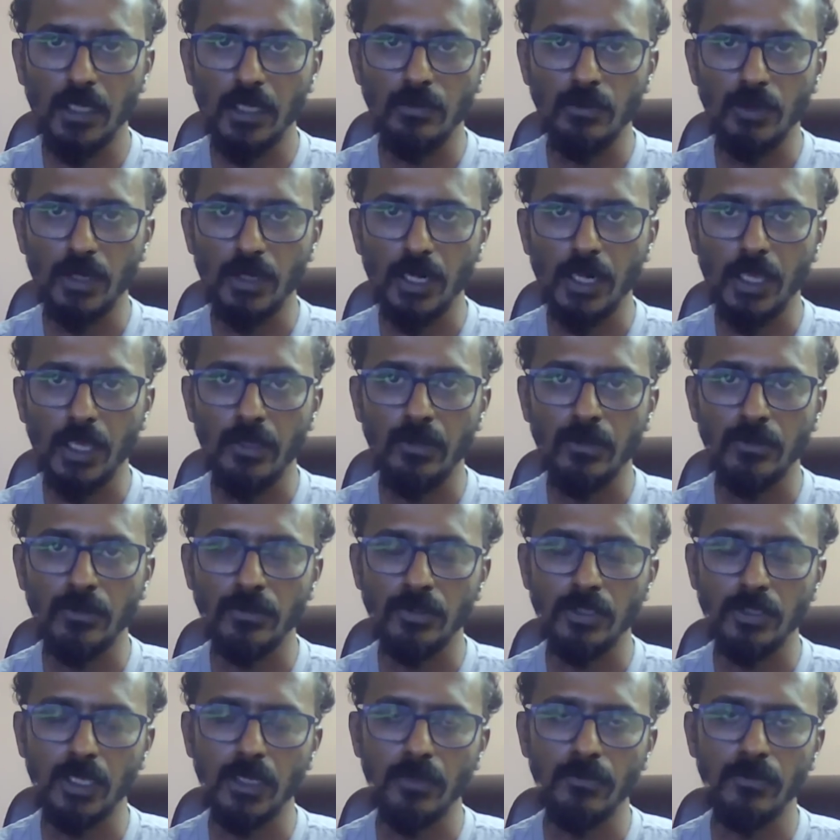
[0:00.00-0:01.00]
i would like
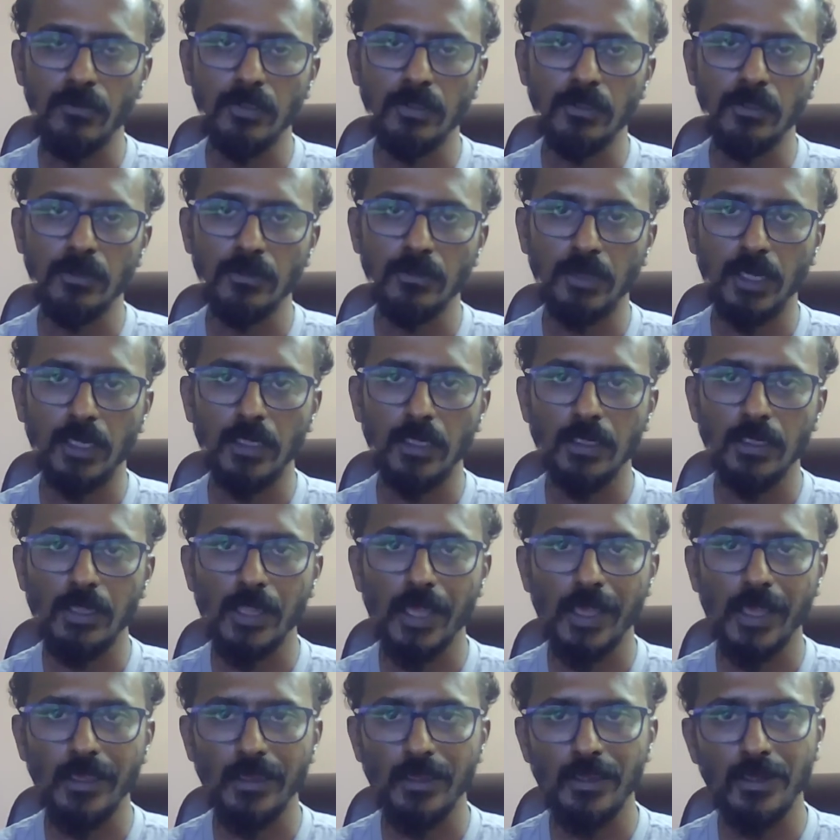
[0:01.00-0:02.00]
to stick with this
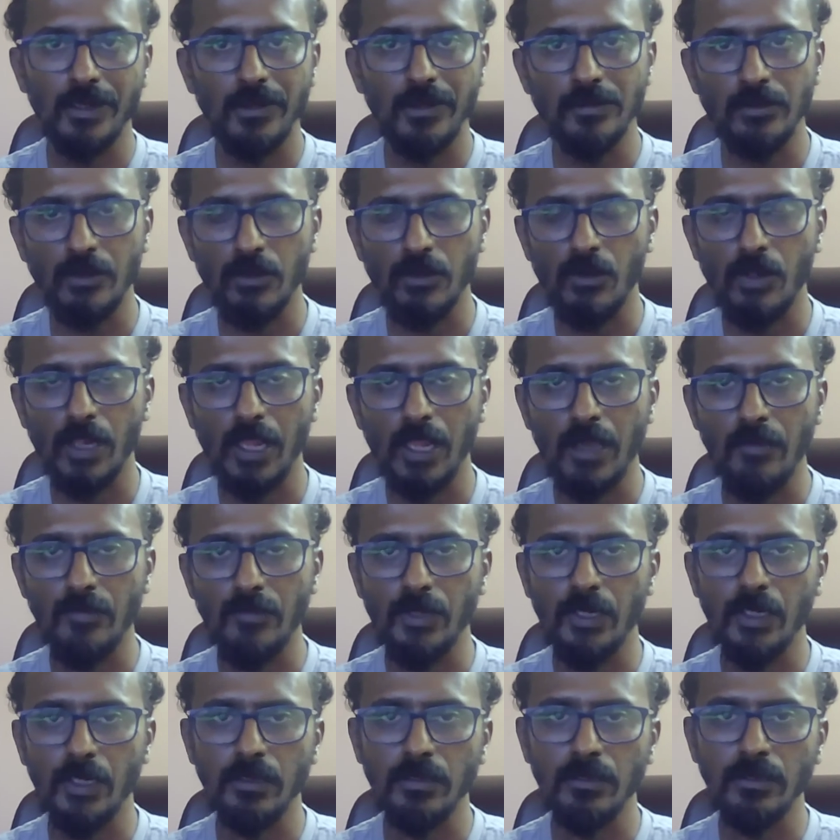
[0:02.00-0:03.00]
until i get the
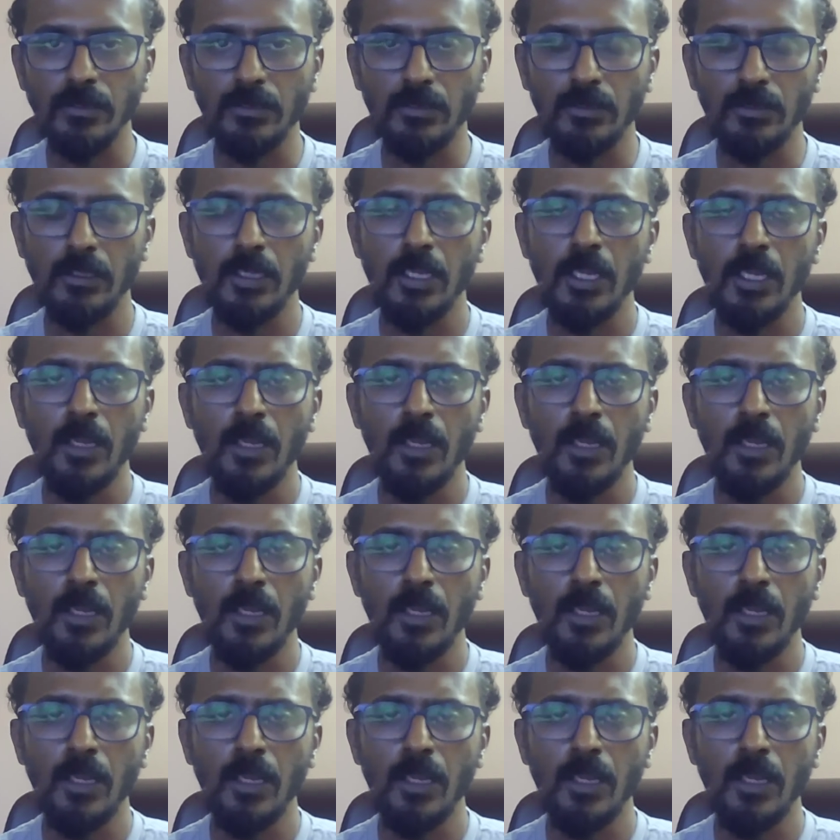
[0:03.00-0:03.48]
collaborators